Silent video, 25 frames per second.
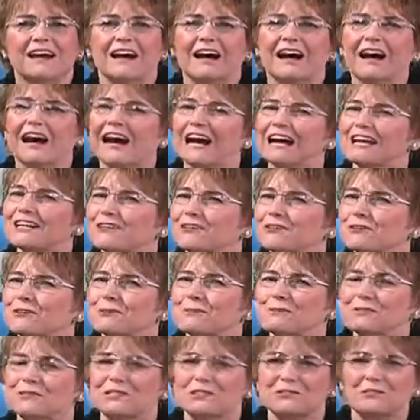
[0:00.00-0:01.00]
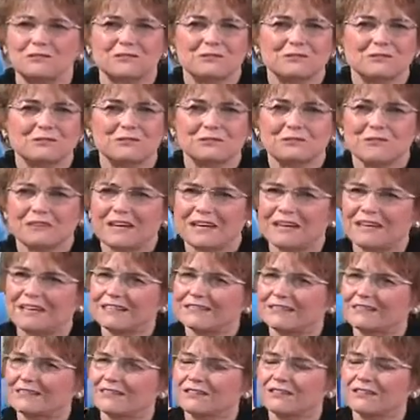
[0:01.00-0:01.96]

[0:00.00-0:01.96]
I hope that you do that.